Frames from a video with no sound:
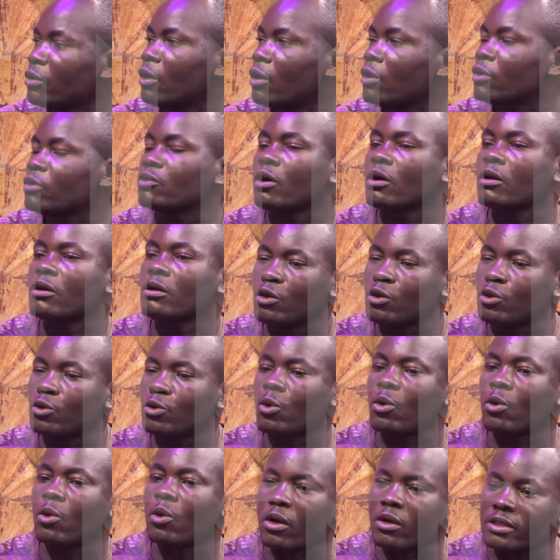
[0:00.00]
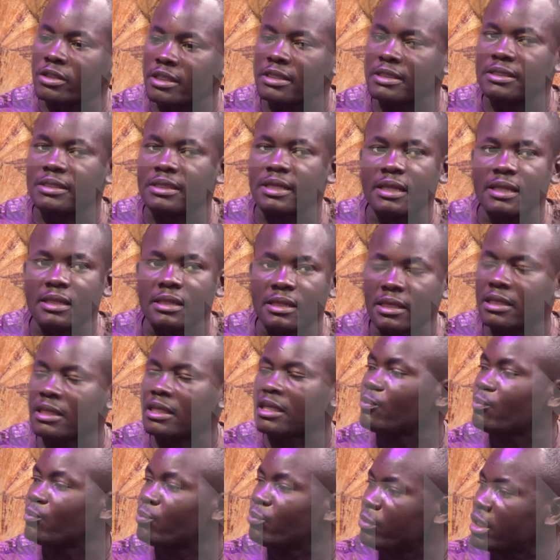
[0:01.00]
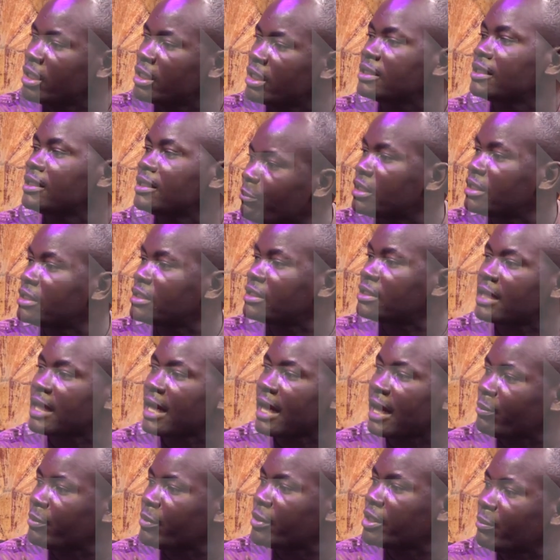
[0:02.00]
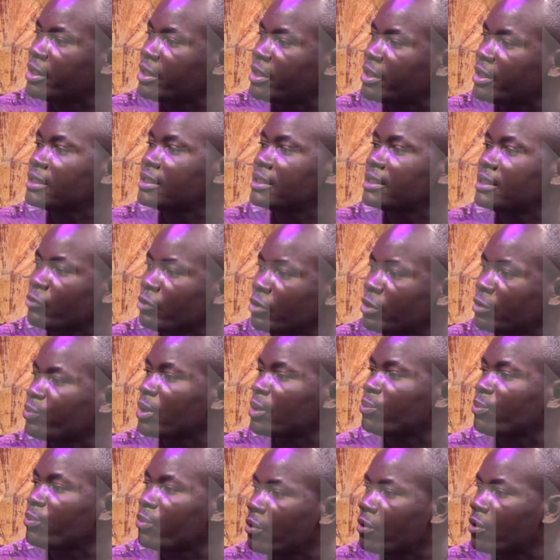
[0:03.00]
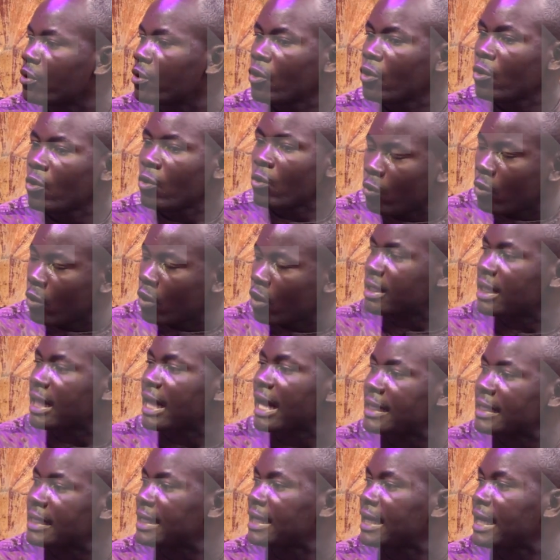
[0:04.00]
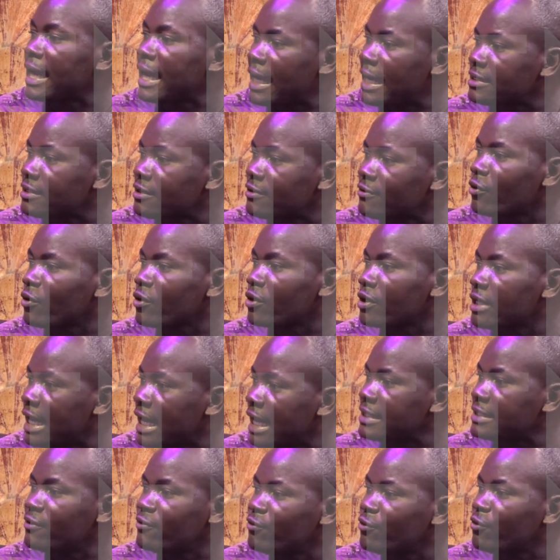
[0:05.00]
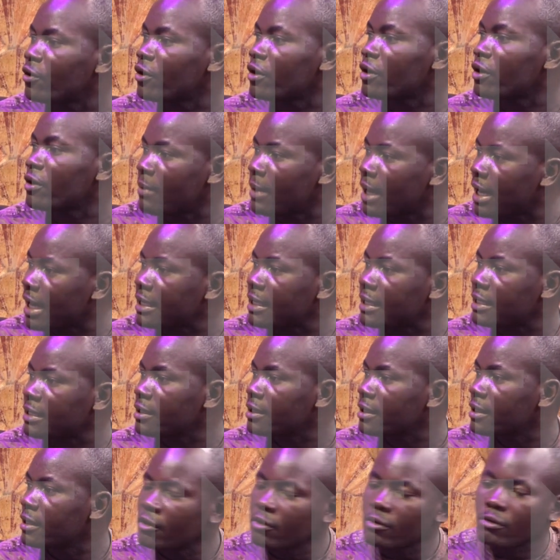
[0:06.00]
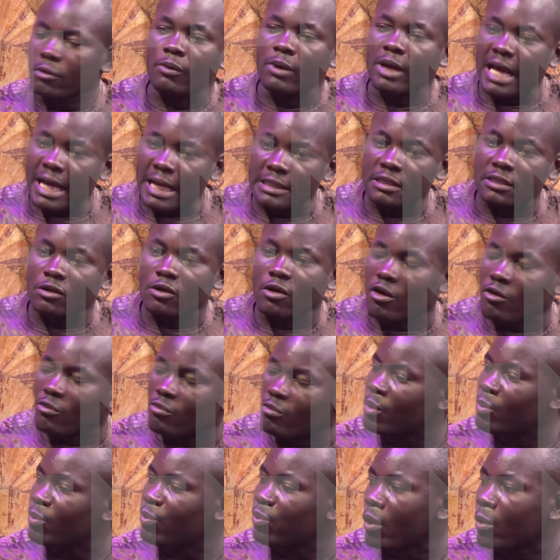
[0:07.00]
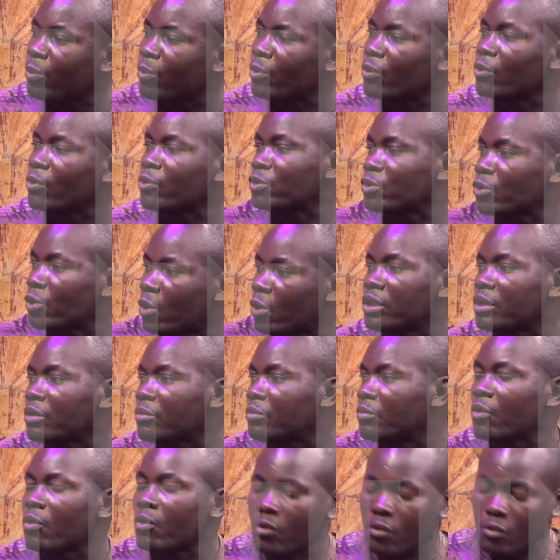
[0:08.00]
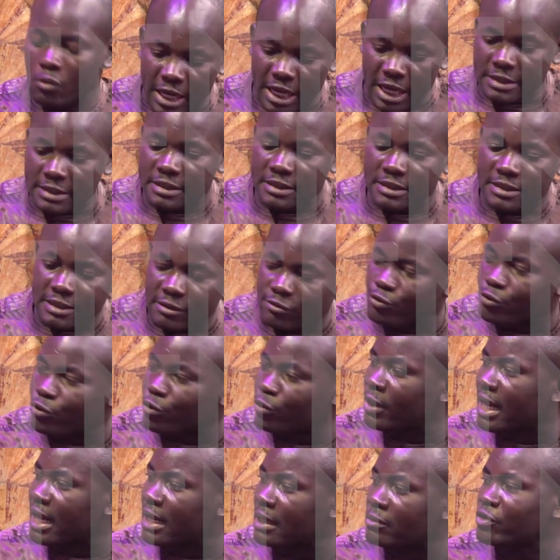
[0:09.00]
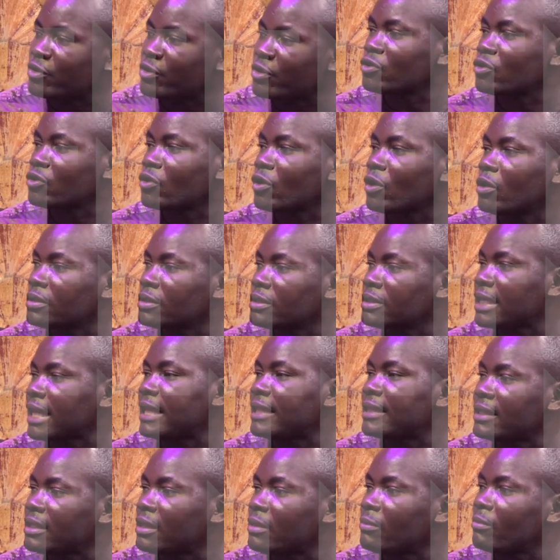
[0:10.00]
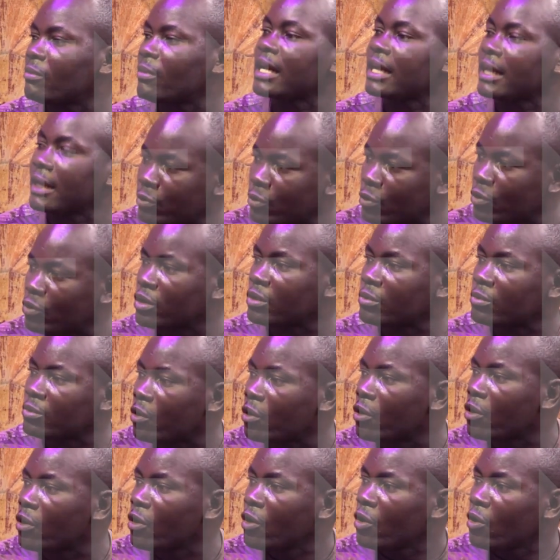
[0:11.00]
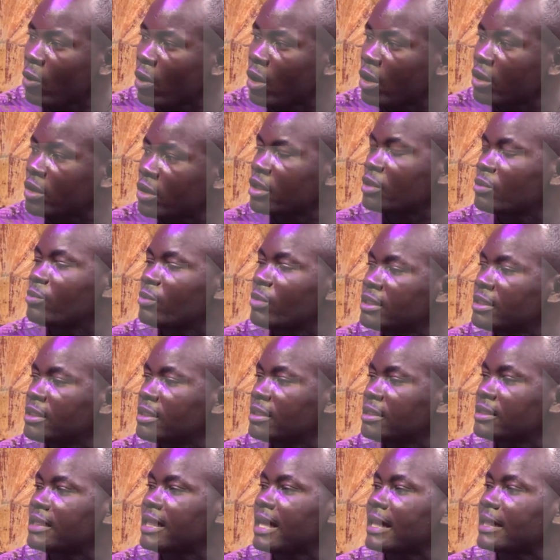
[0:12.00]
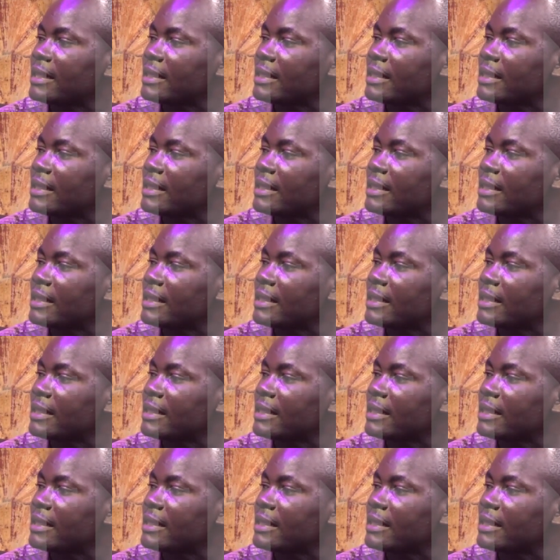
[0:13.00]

does not need to consistently keep meeting and meeting and meeting with people. What are they asking for? They're asking for a market. Where did government propose Oyibo? Where is the Sinfubra administration citing the market Oyibo? What it means is that